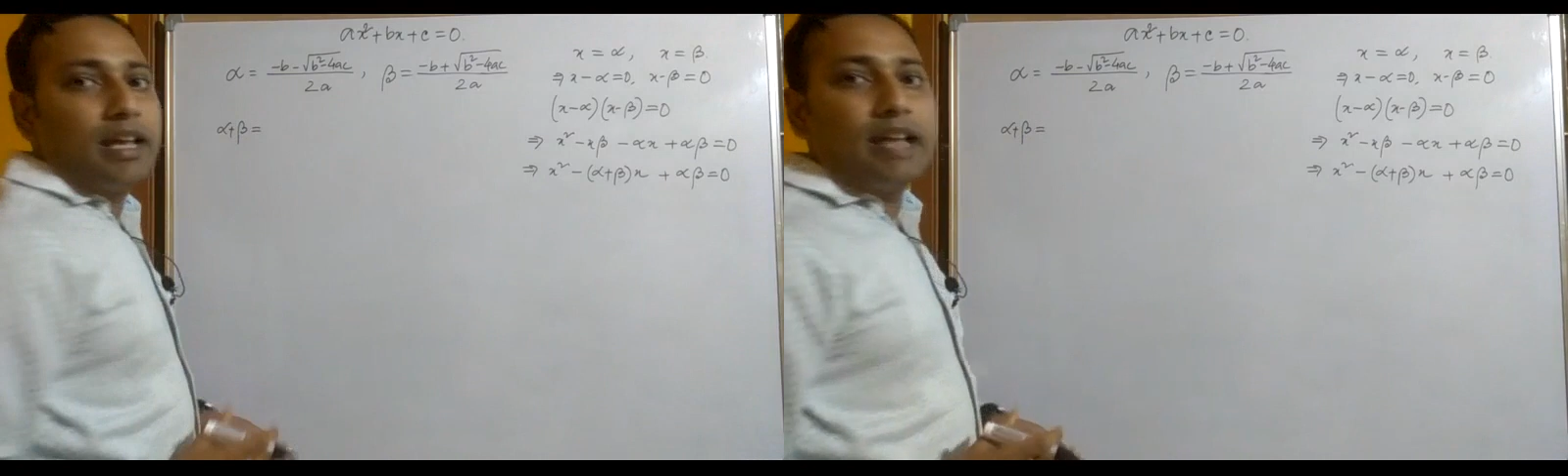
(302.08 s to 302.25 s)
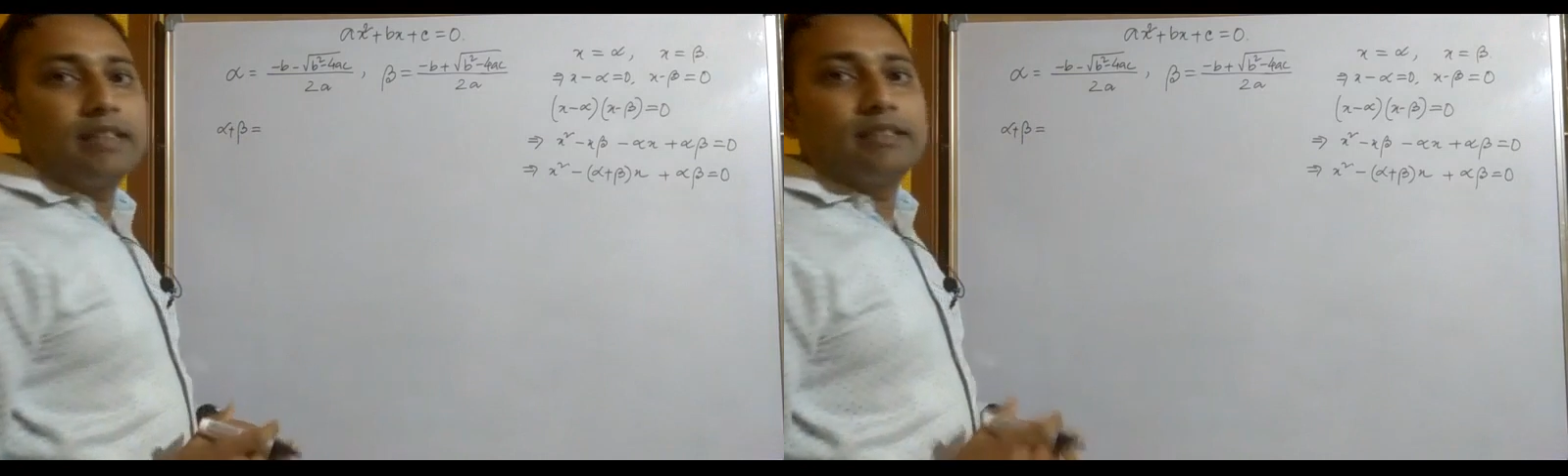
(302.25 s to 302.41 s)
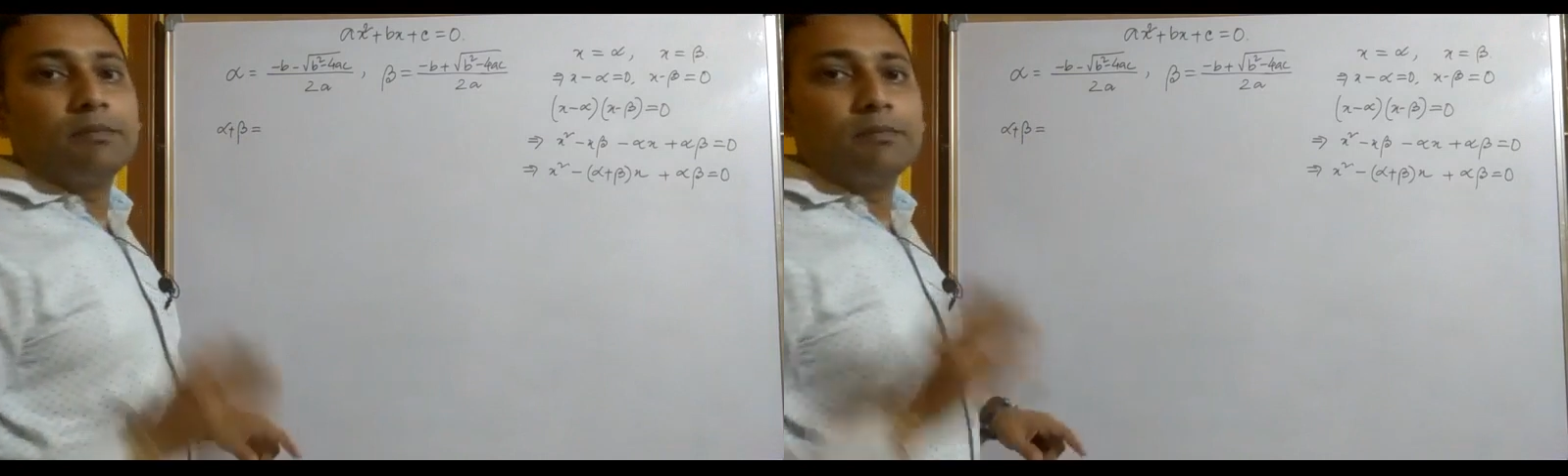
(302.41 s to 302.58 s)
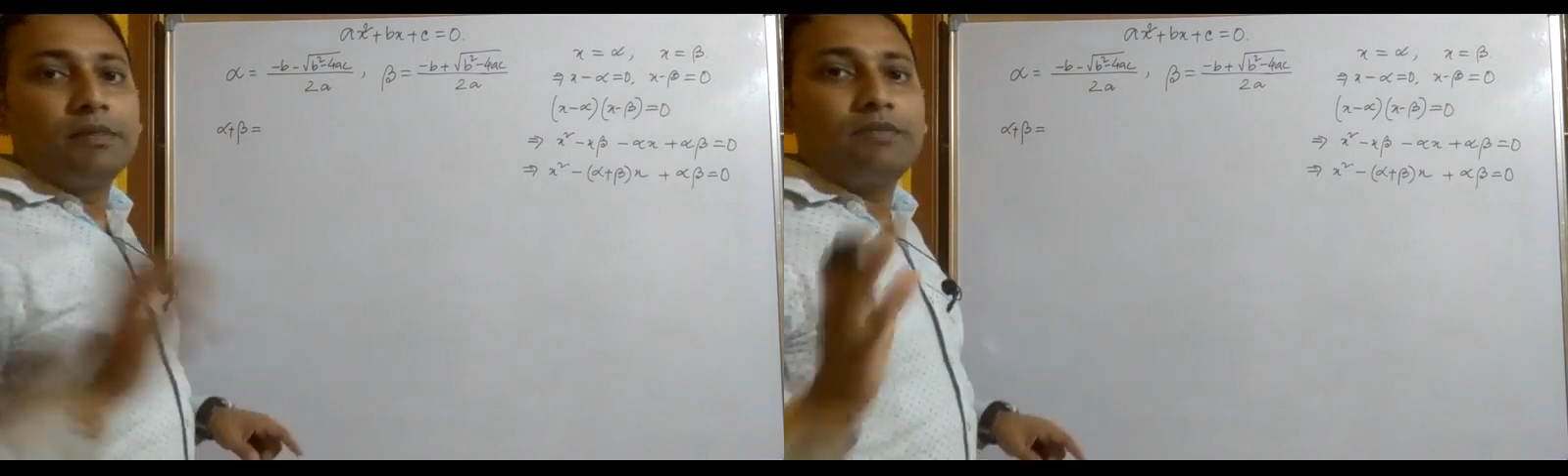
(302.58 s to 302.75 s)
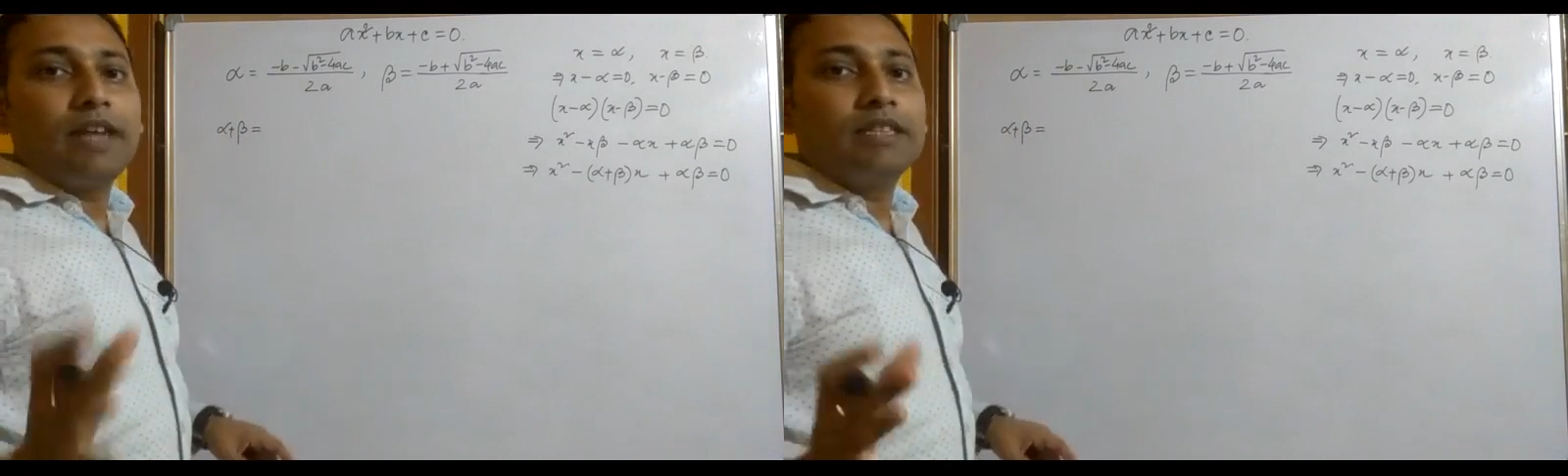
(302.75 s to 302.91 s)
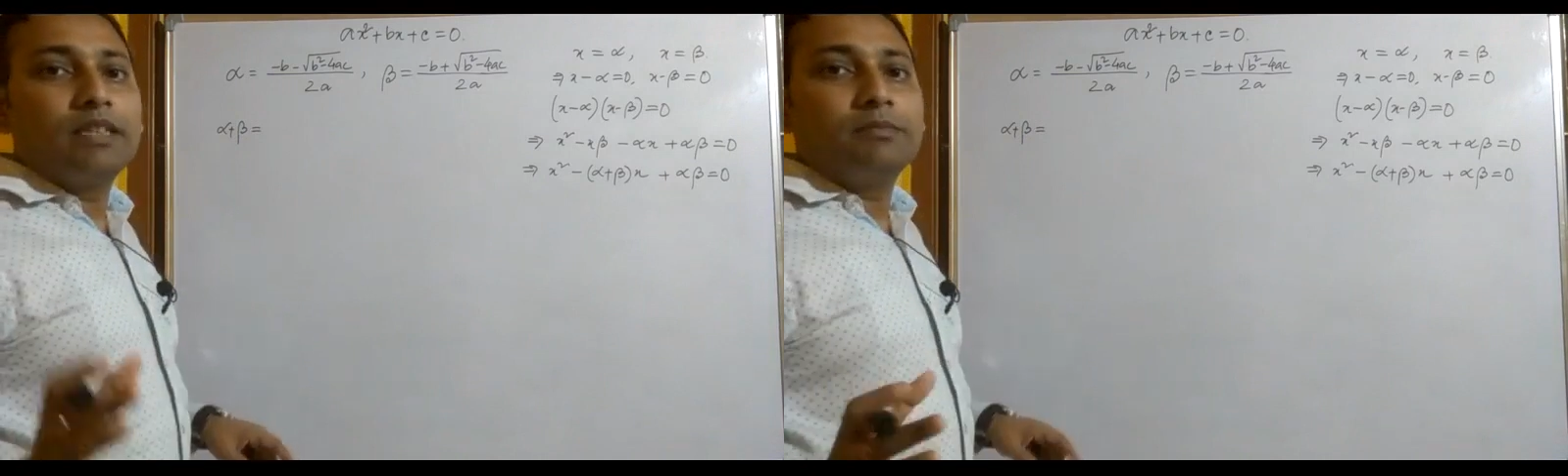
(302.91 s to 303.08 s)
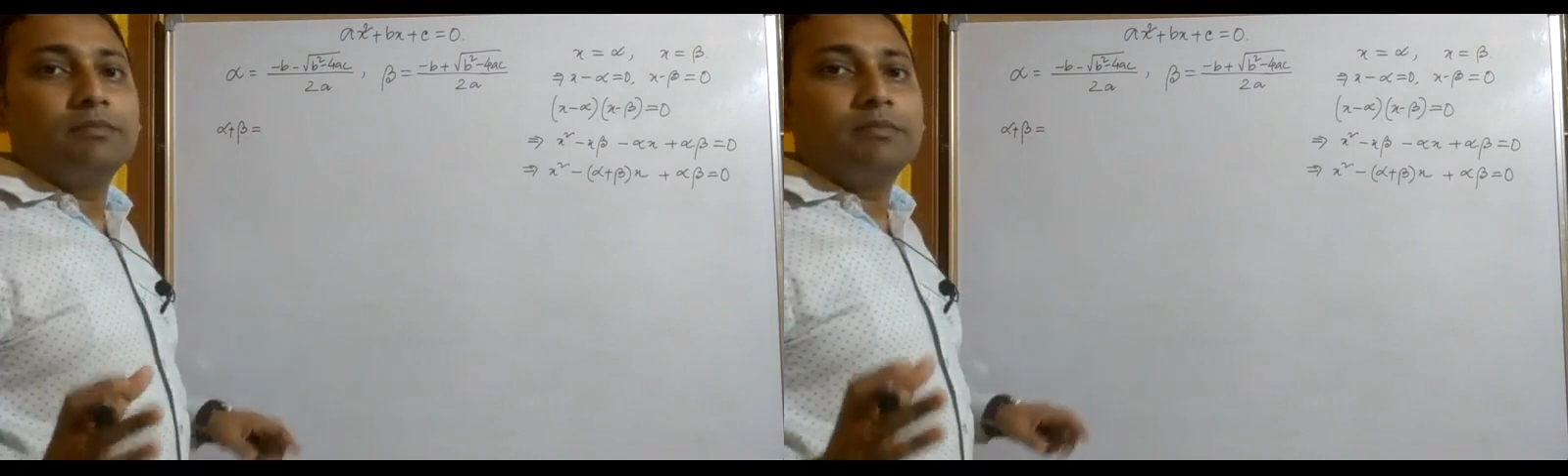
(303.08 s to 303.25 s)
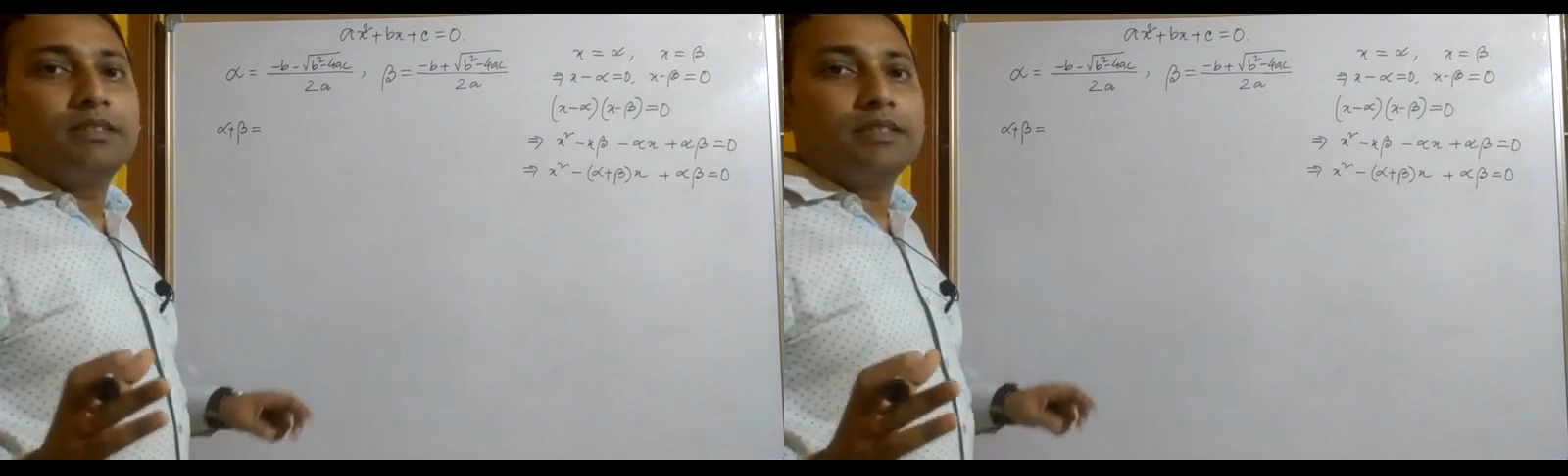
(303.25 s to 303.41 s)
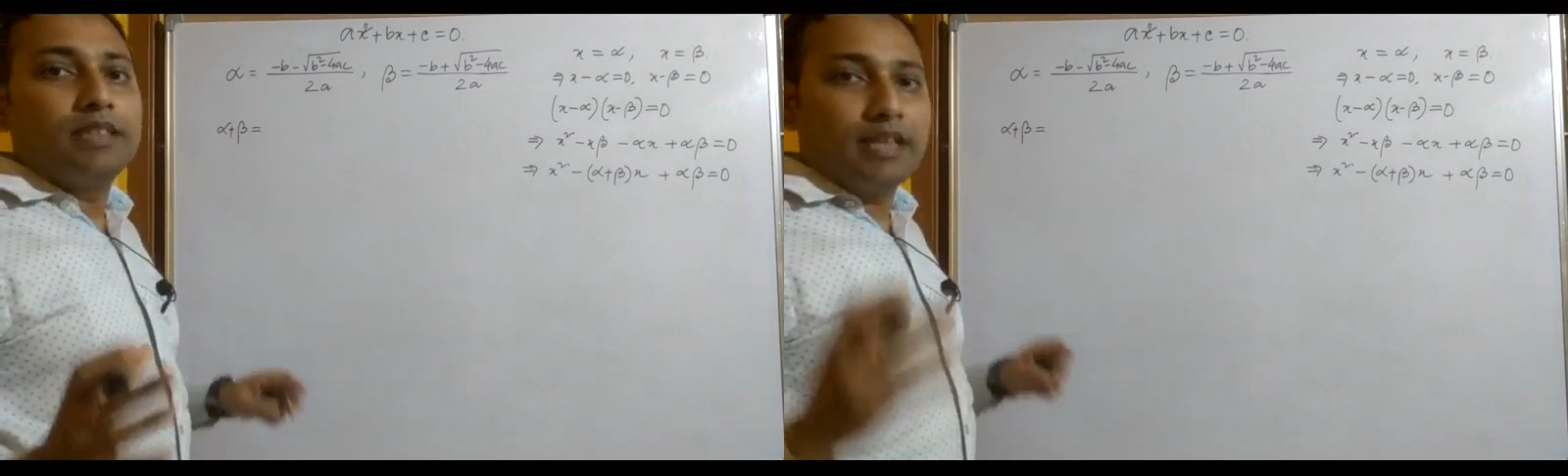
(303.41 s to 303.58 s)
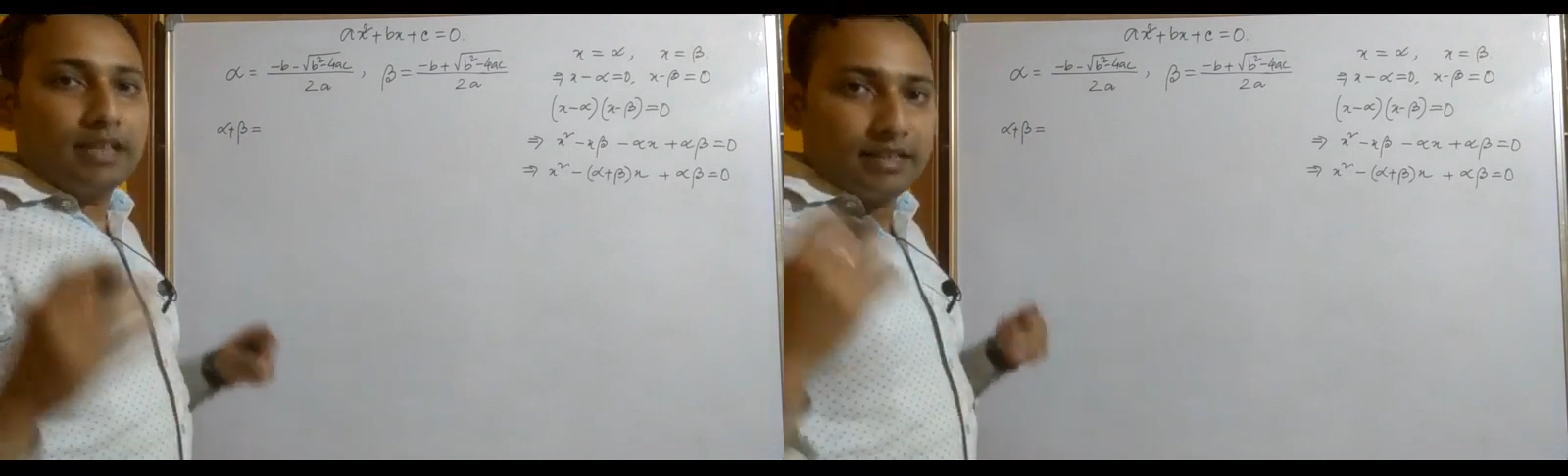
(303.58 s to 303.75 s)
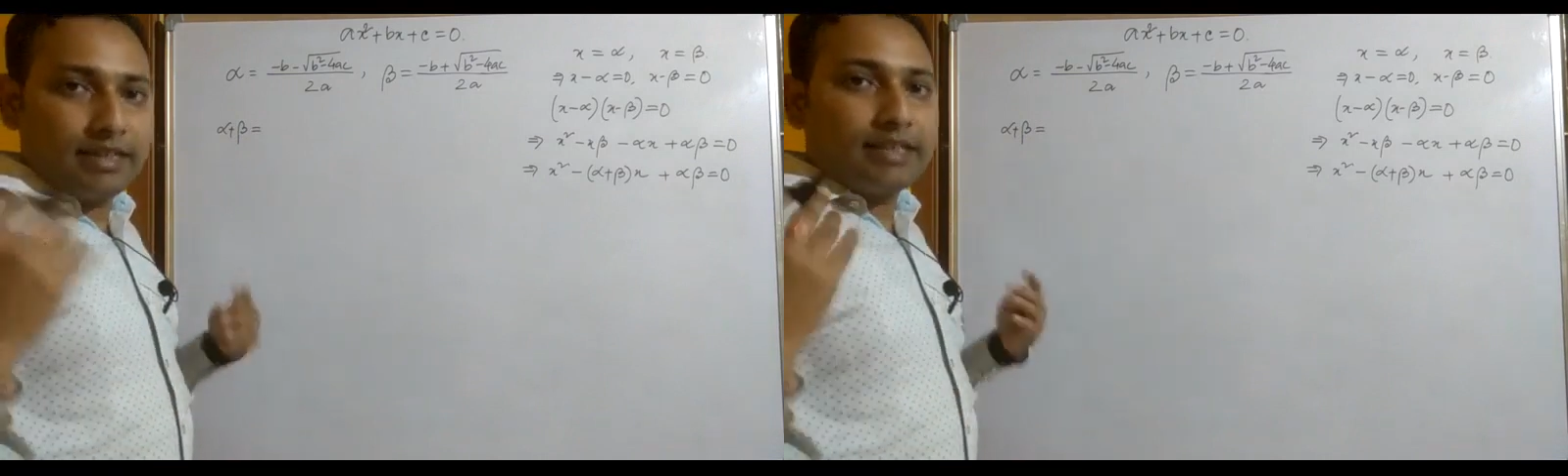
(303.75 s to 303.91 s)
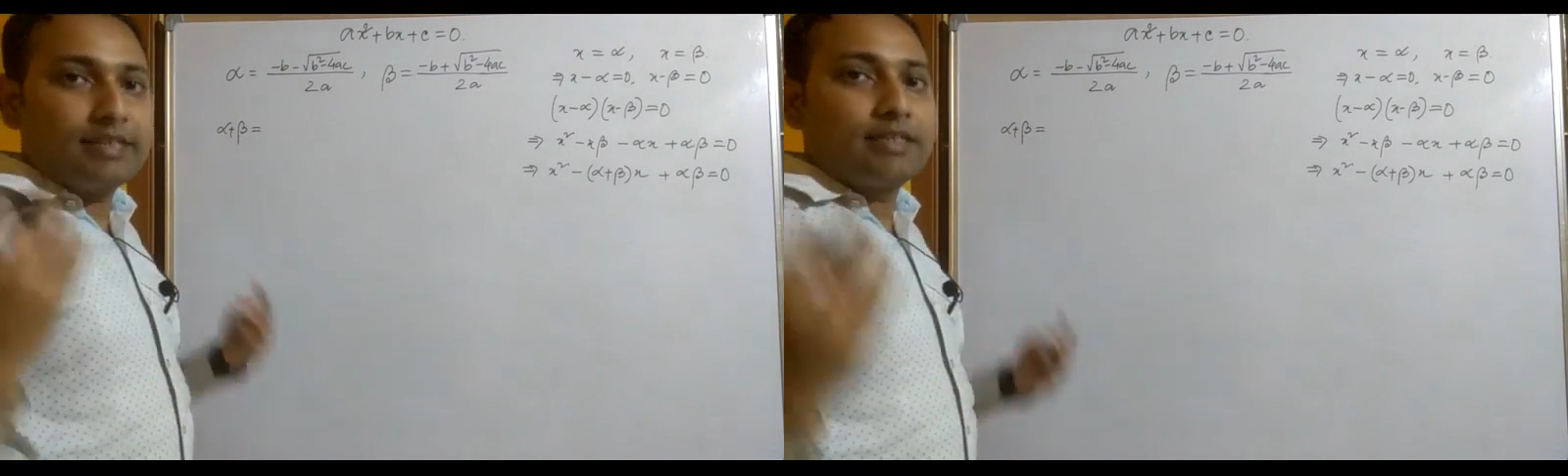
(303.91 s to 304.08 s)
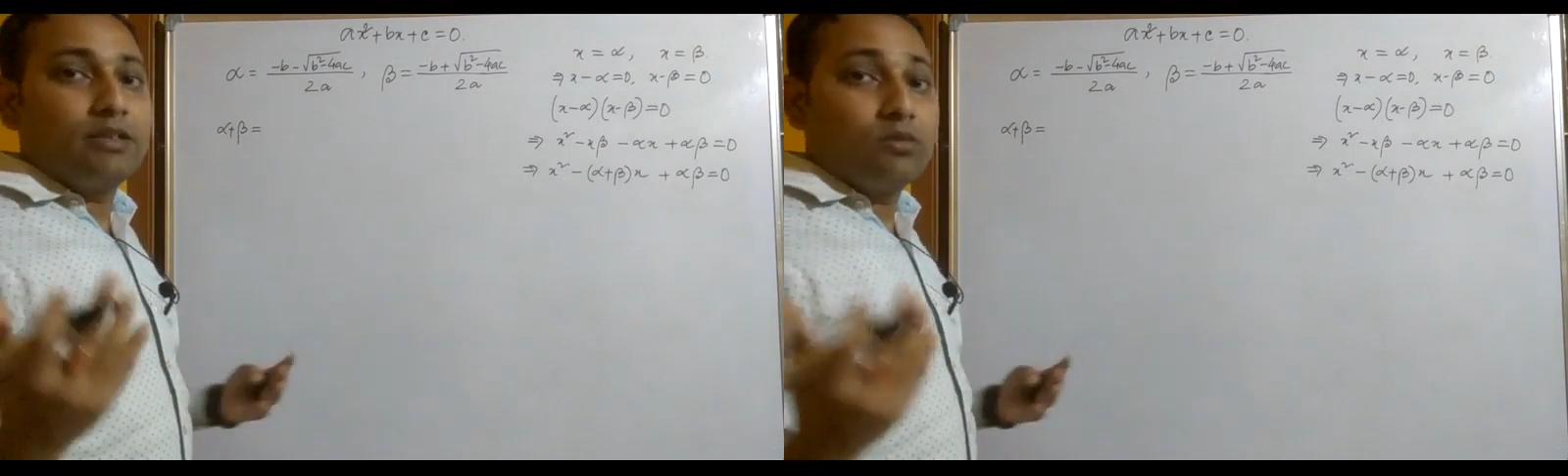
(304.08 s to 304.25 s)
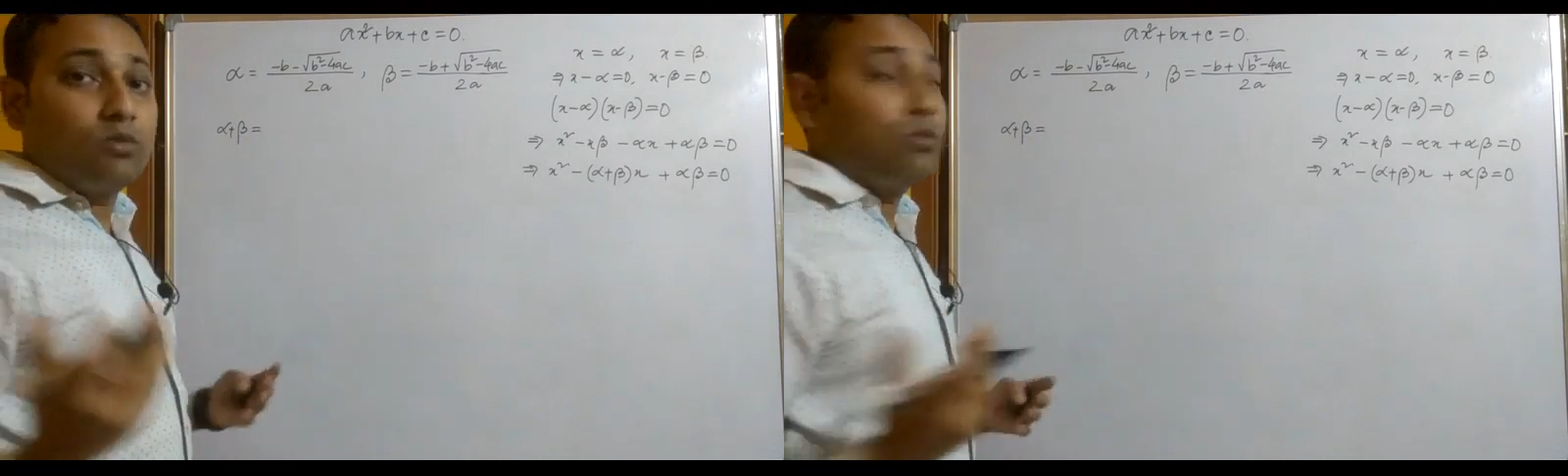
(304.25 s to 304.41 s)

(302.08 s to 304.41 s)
and simplify them, then let us see